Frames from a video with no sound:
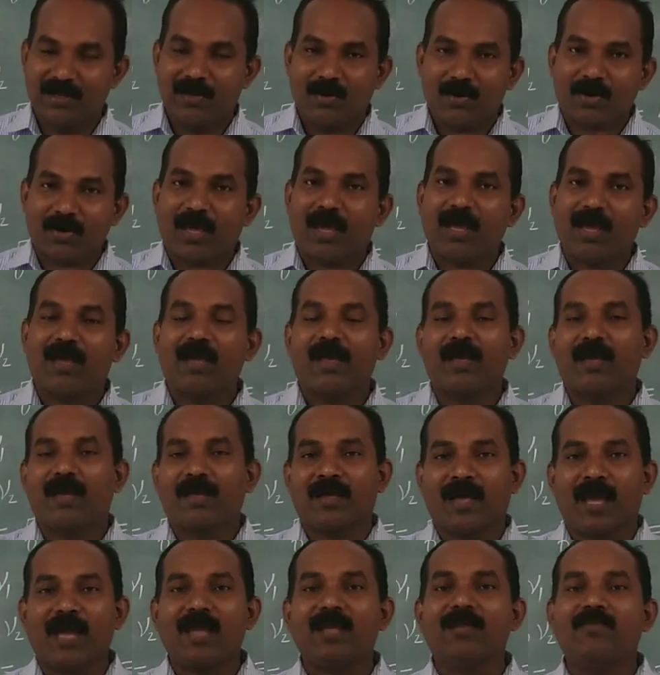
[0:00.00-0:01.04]
Okay,
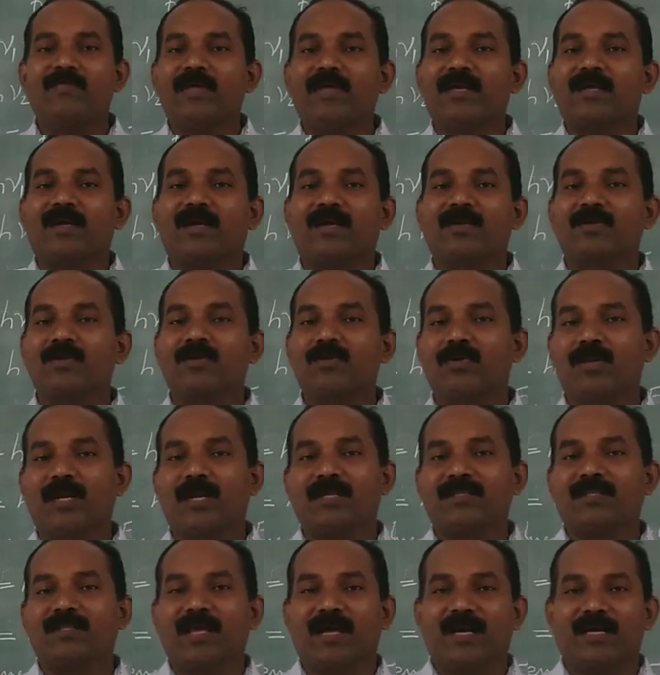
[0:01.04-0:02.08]
again we
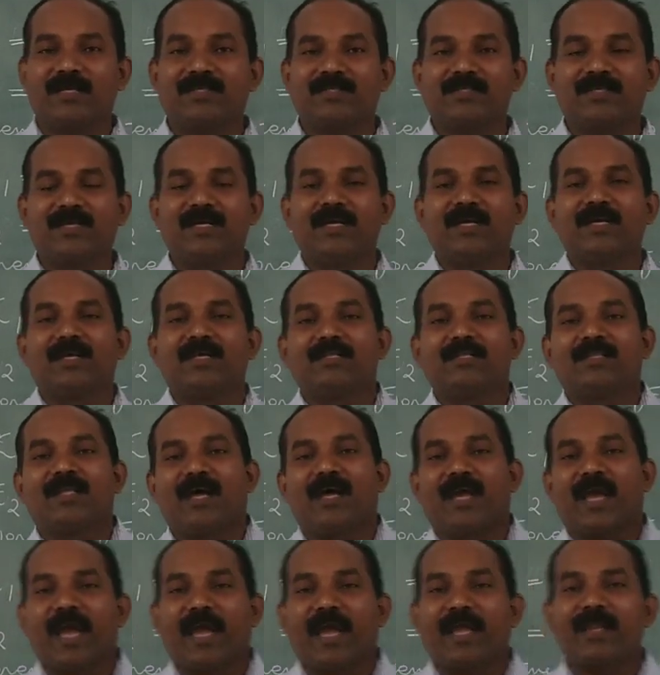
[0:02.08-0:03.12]
concluded that
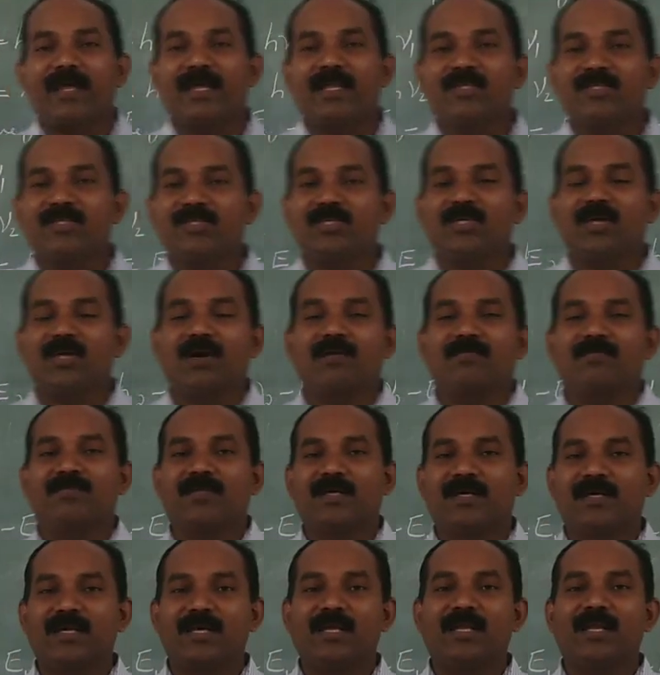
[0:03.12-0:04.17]
the energy of
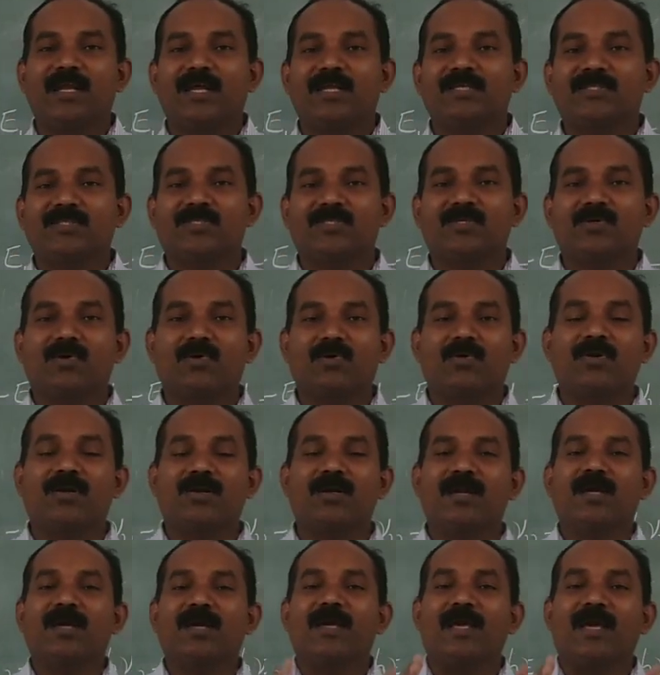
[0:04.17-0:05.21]
the
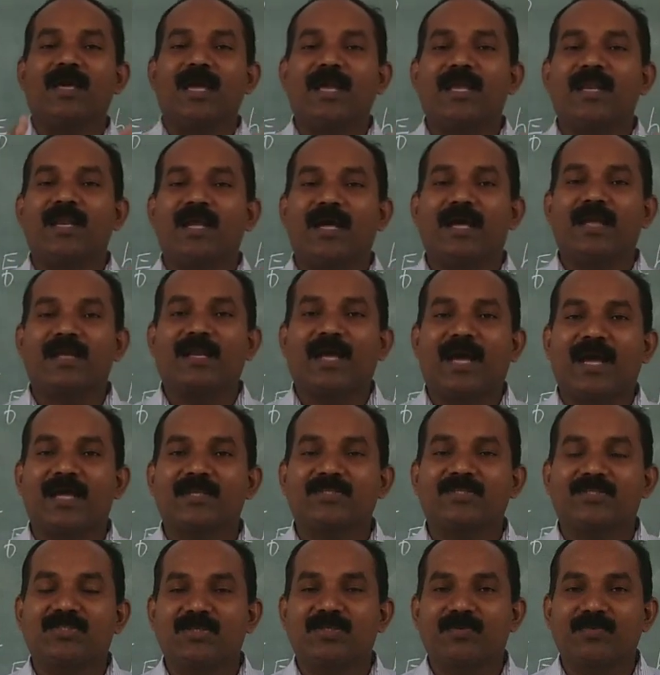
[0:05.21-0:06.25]
electron in an
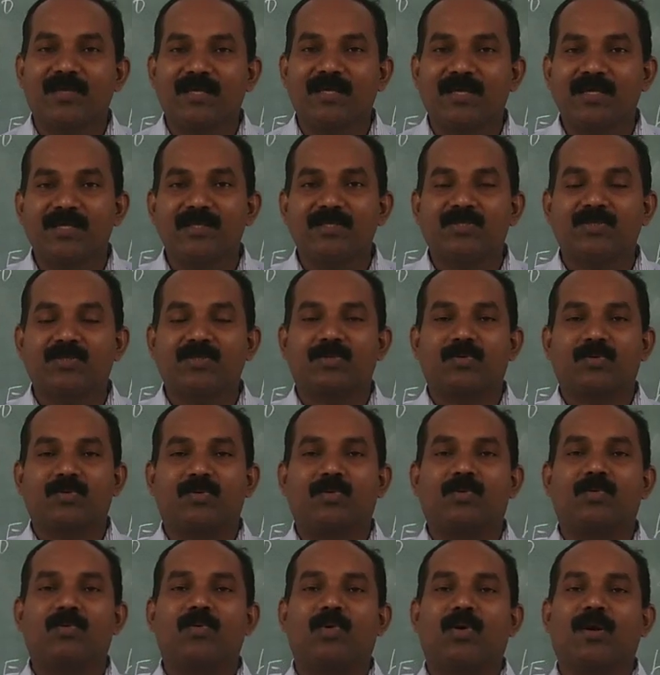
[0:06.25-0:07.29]
atom is
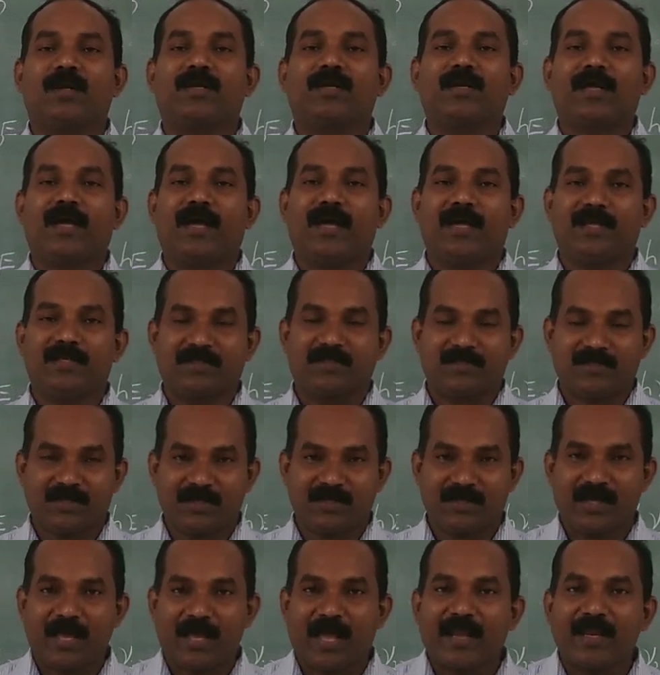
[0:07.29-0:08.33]
quantized.
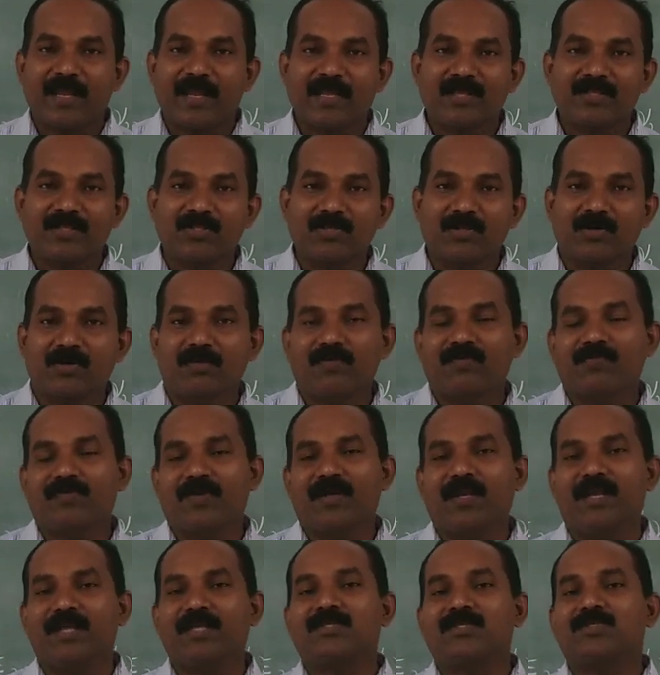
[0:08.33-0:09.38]
Energy of
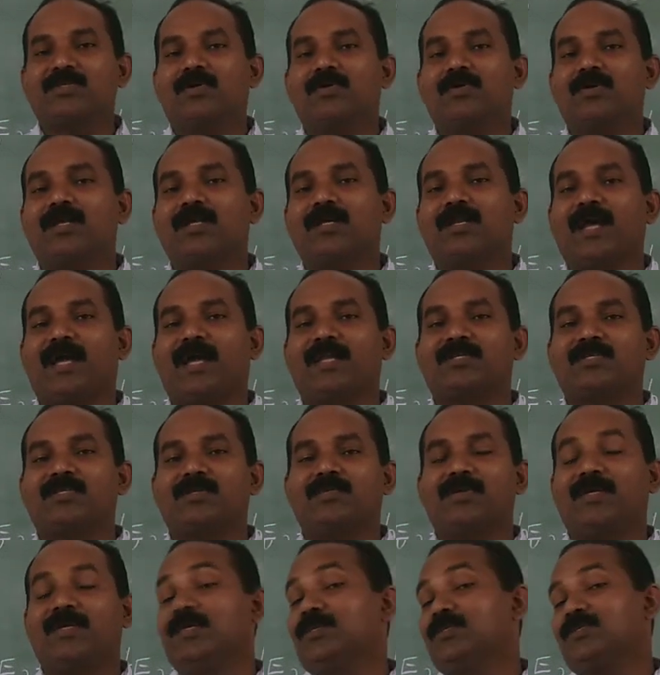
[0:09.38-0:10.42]
electron in
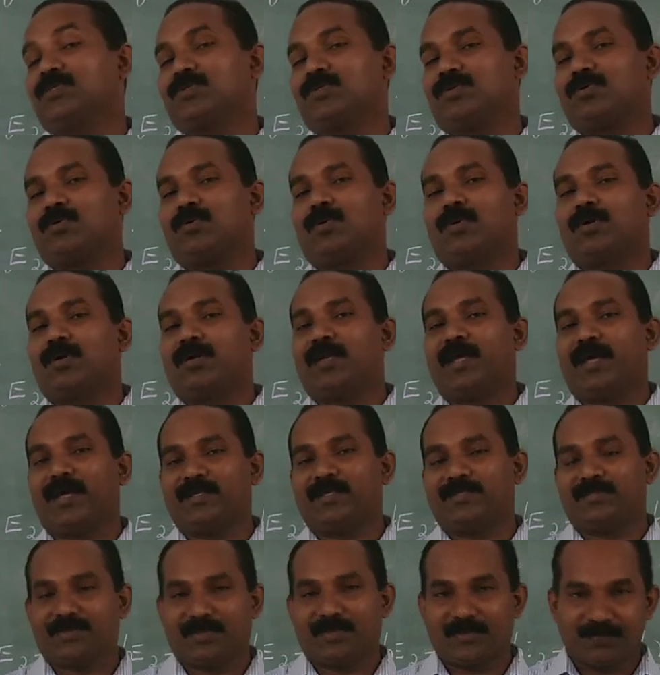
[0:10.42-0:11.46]
atom is
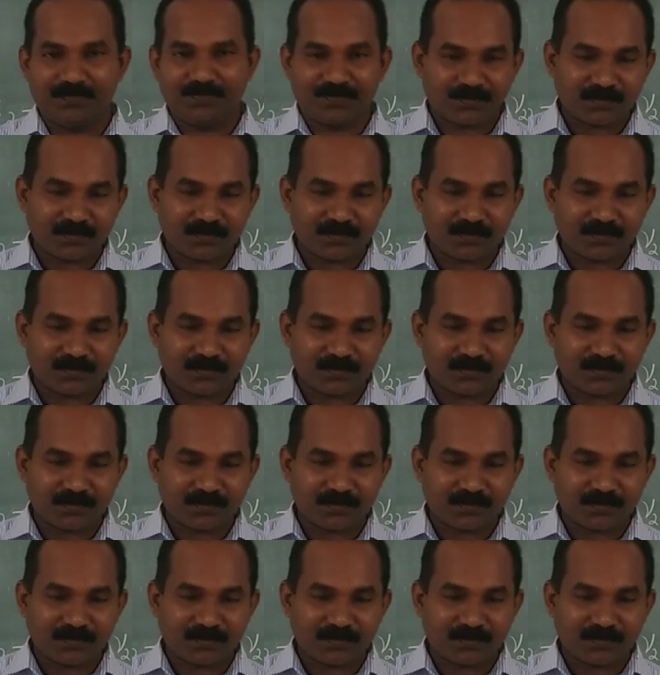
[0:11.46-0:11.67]
quantized.